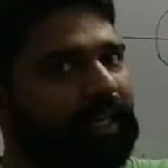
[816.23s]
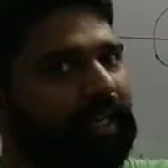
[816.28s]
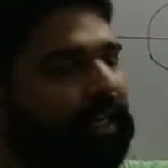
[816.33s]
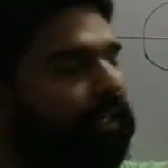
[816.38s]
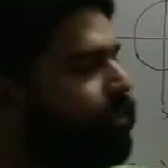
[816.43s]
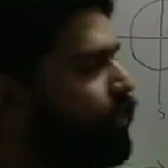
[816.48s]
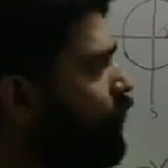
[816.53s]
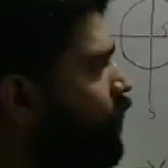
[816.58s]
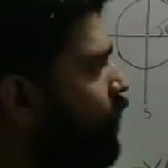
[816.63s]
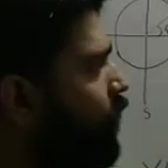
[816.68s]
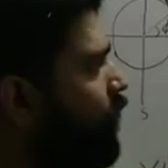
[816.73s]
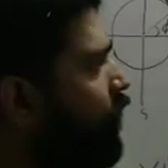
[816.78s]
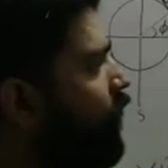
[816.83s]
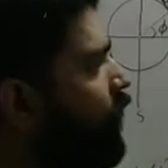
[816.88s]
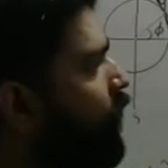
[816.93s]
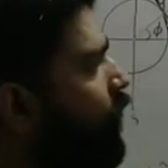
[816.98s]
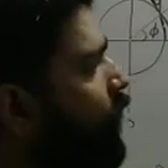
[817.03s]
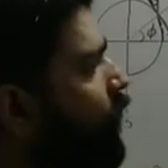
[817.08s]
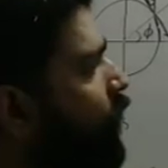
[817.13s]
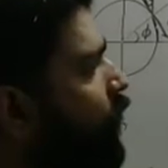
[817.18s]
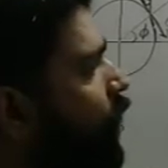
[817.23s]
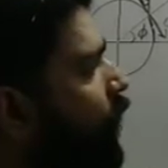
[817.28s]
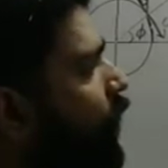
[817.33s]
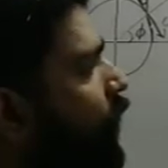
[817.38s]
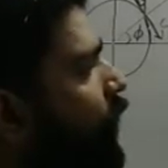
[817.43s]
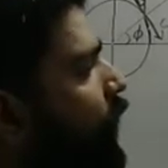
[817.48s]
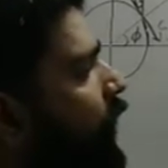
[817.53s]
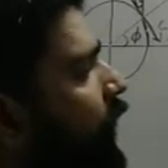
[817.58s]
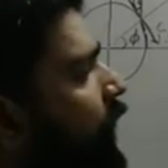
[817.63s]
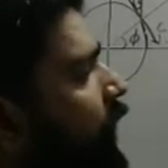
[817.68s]
So
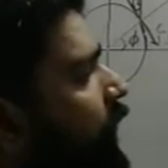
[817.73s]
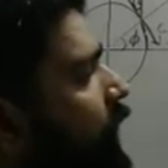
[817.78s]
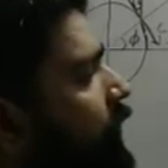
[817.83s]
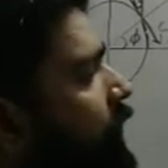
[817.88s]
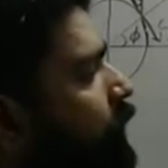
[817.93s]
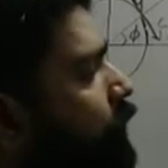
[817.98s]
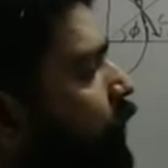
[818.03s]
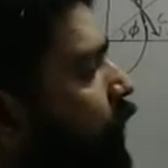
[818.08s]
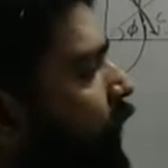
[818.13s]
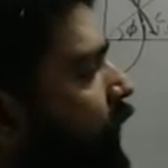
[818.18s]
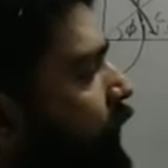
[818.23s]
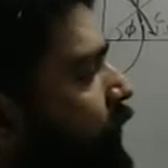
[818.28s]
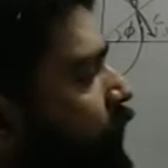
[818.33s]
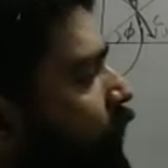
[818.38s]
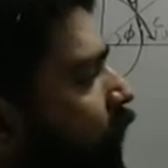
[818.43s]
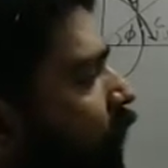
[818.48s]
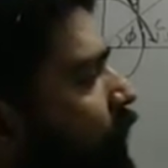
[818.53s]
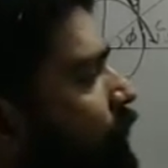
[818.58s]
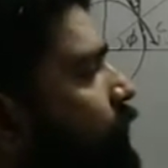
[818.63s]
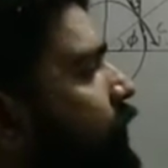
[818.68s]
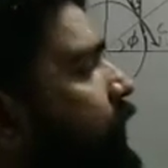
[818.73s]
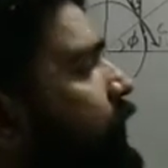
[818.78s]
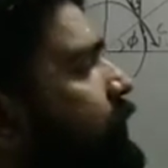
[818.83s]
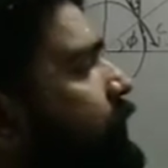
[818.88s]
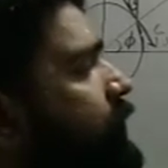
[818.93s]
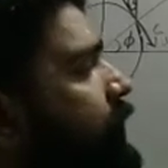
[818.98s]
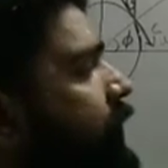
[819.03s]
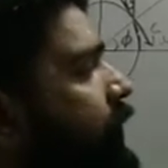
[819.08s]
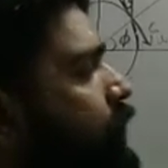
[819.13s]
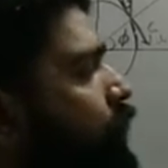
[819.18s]
the product of this
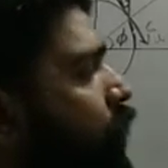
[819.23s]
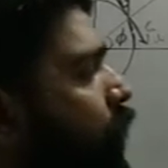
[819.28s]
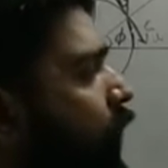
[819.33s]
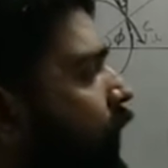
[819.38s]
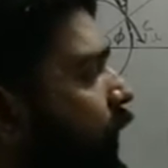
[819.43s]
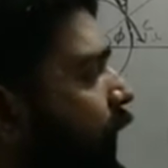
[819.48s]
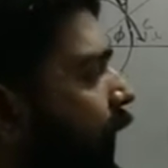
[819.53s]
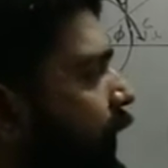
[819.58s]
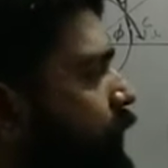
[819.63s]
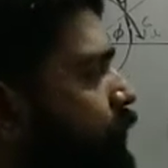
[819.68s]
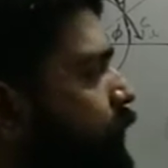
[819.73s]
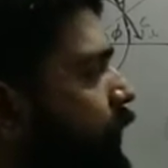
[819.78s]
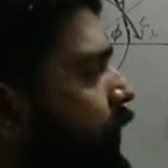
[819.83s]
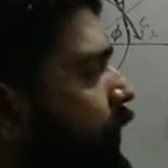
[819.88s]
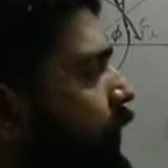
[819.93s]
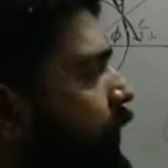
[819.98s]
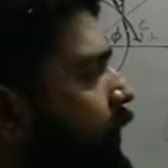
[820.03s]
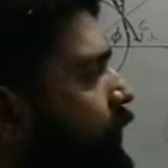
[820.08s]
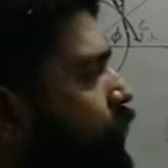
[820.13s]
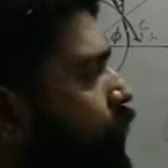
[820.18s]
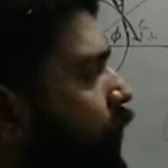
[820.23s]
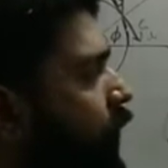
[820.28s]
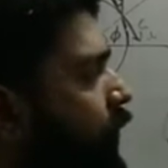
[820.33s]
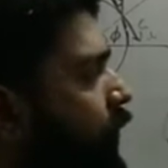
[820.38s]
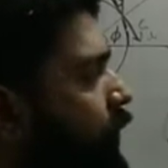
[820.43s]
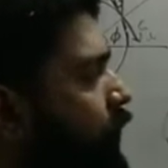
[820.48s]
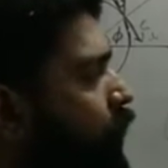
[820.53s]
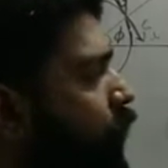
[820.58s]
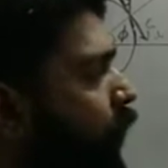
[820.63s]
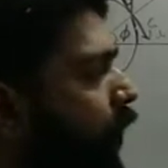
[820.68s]
d square x by dt square
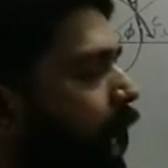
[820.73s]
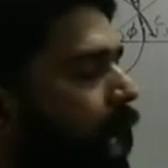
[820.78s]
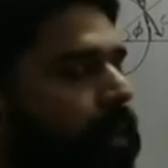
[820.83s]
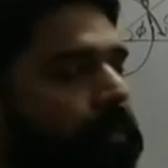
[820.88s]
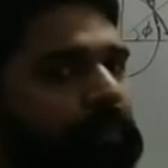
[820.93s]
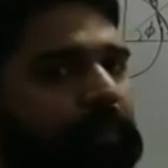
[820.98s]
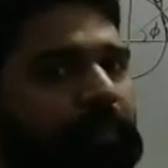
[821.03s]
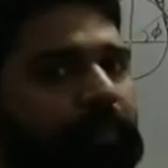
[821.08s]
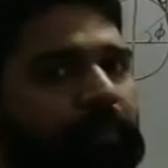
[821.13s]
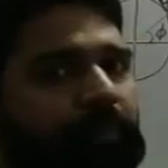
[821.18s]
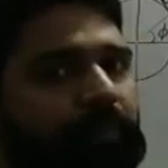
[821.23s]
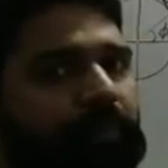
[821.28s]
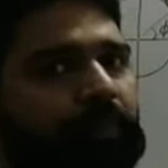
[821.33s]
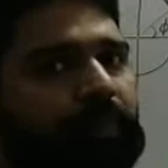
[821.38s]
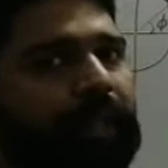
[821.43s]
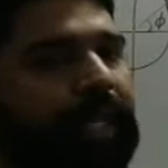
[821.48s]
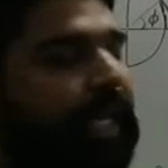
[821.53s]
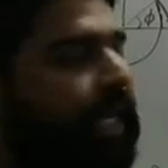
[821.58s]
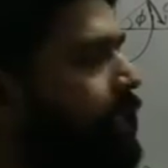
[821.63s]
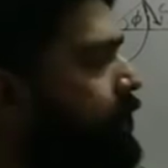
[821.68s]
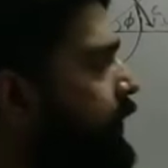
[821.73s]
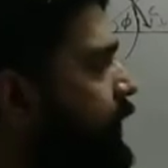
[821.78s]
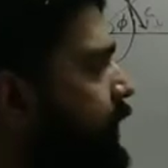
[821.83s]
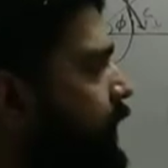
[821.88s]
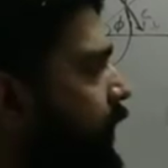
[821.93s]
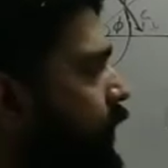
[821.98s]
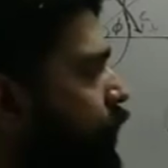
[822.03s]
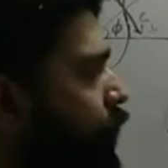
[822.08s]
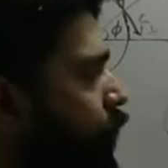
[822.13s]
into m is equal